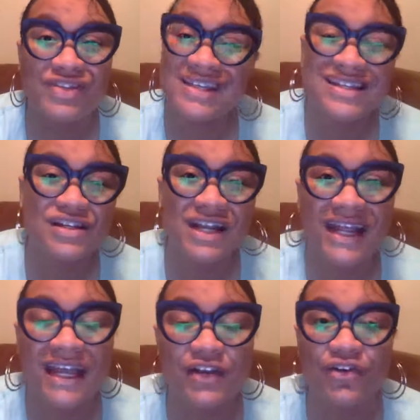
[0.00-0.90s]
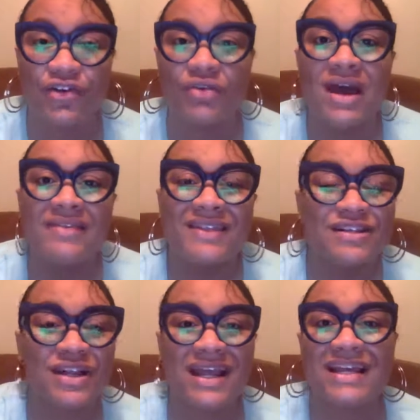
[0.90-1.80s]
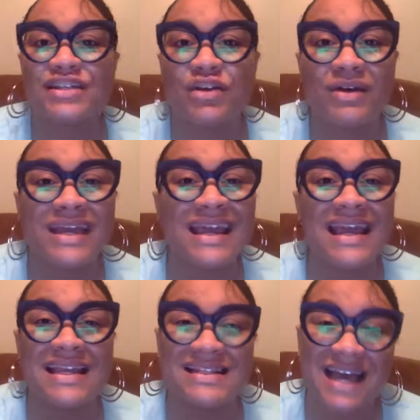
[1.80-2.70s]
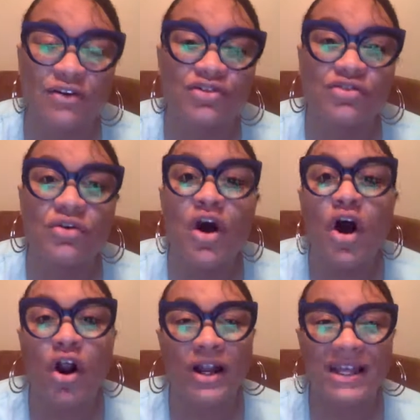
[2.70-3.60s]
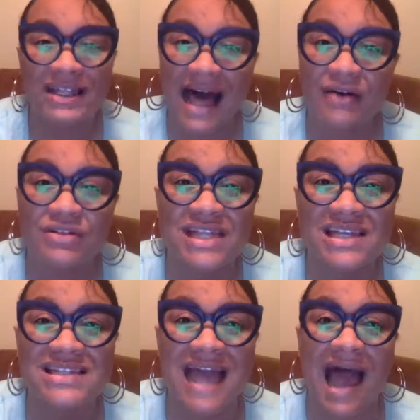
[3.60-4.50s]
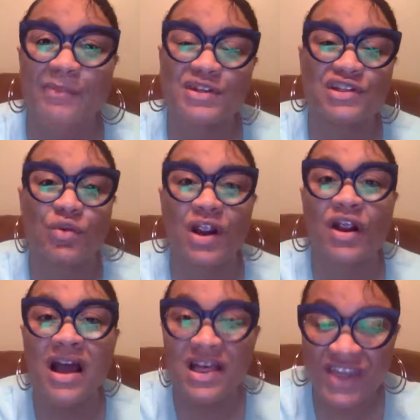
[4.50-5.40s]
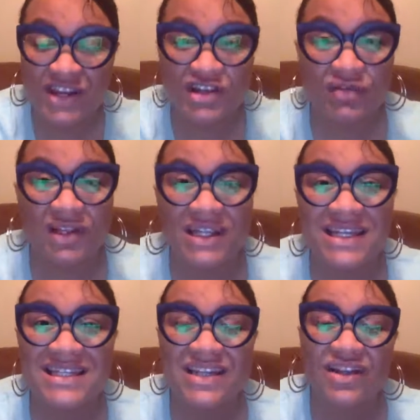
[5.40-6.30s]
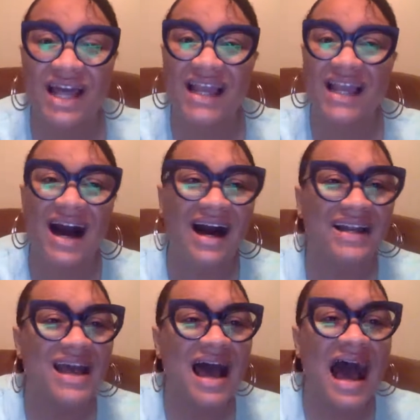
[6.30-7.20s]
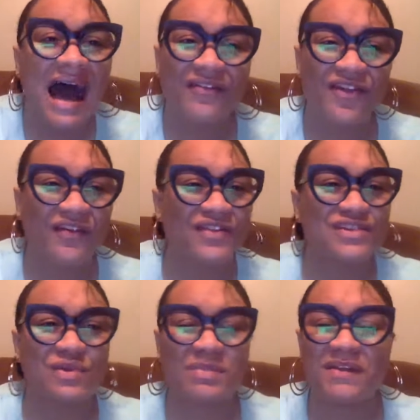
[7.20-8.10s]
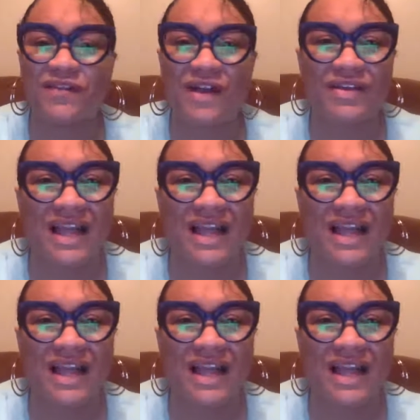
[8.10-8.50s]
this is going to hinder you. This is going to, and so he tells you, or he allows things to happen to where there's a release and you're like, God, I thought this would be forever.